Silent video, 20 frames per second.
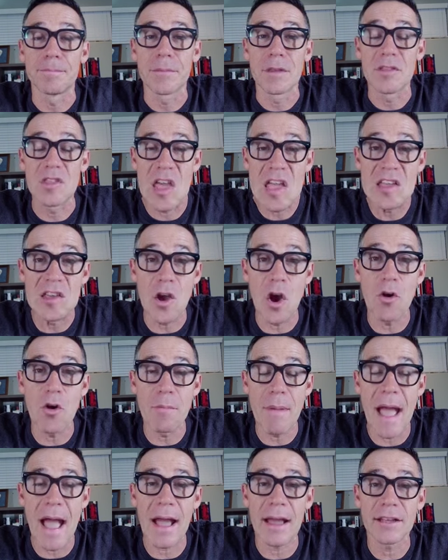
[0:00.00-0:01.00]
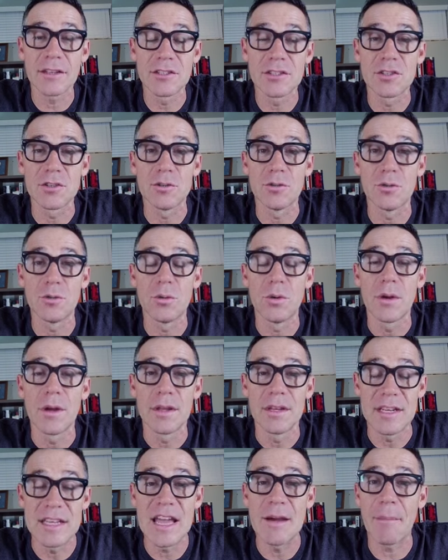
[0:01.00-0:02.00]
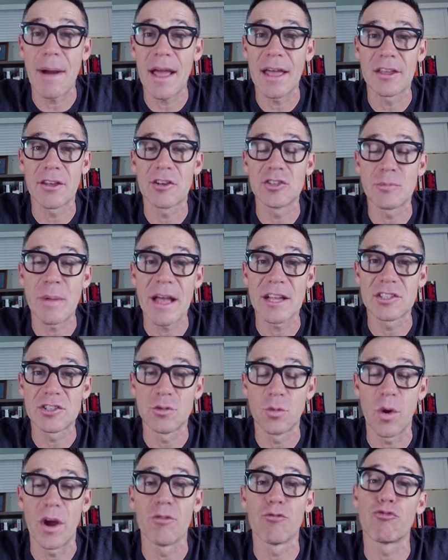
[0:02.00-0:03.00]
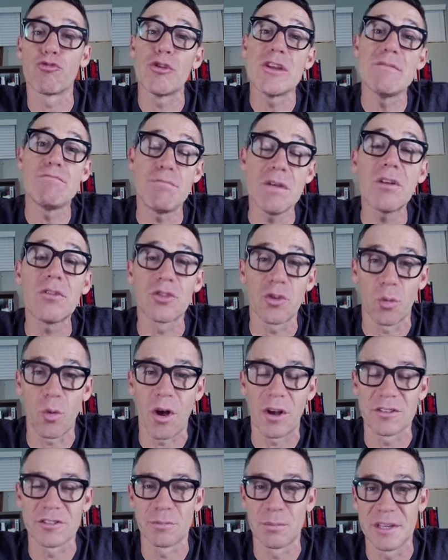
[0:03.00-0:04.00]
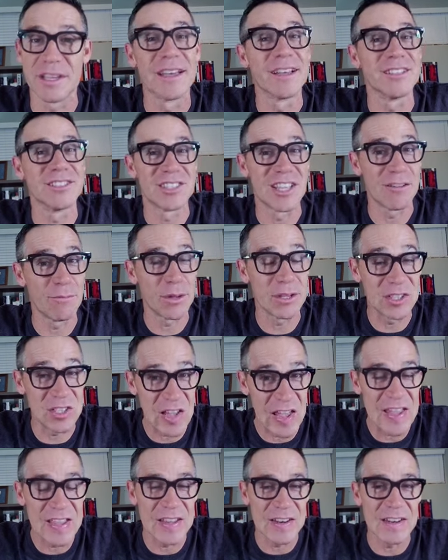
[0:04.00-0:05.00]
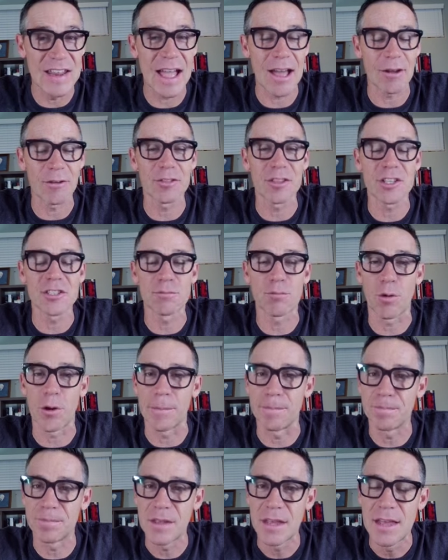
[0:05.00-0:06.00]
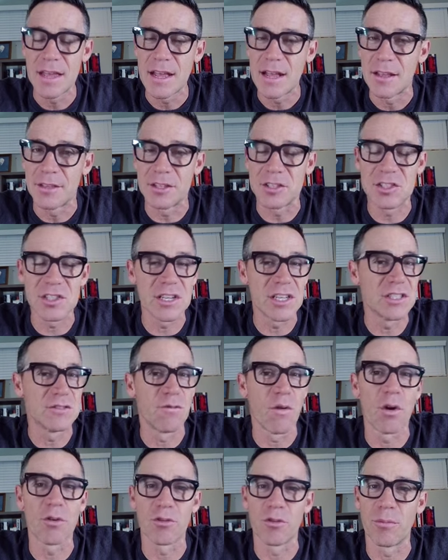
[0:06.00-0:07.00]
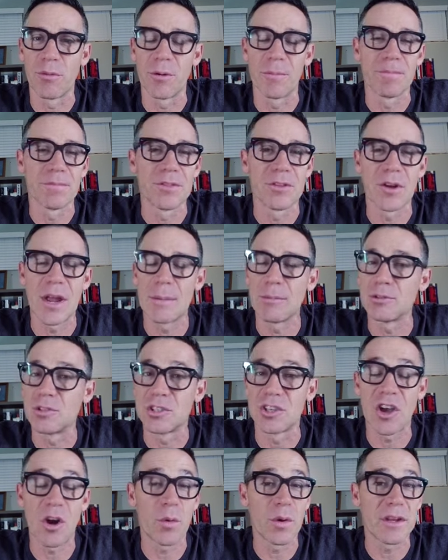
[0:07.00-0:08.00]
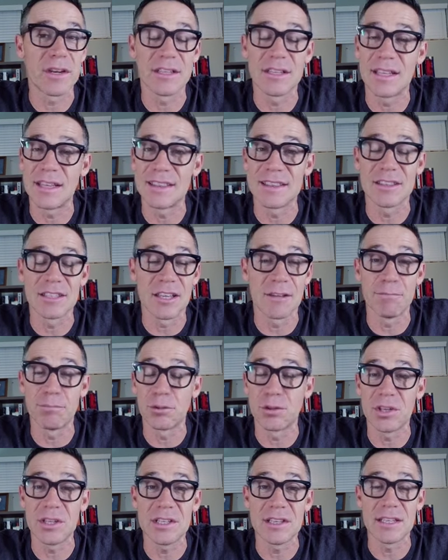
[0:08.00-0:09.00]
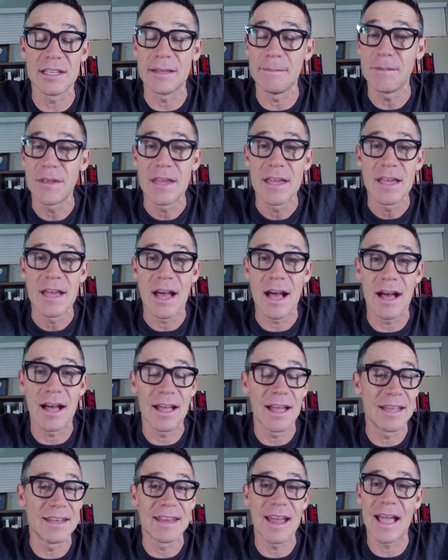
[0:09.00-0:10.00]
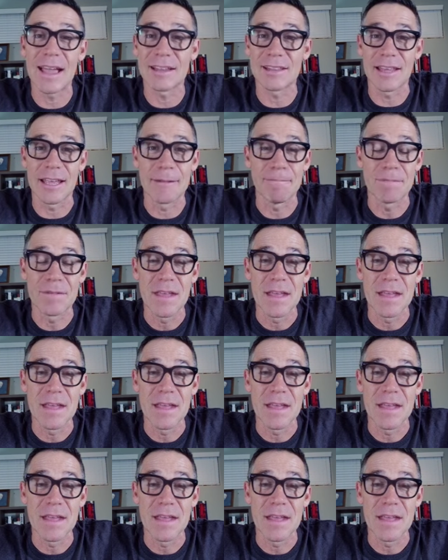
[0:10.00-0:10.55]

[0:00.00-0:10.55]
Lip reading: they go back to, Nehemiah goes back to what? Rebuild the walls, because they've been taken down at this point. The city's vulnerable. They're able to go in and completely annihilate.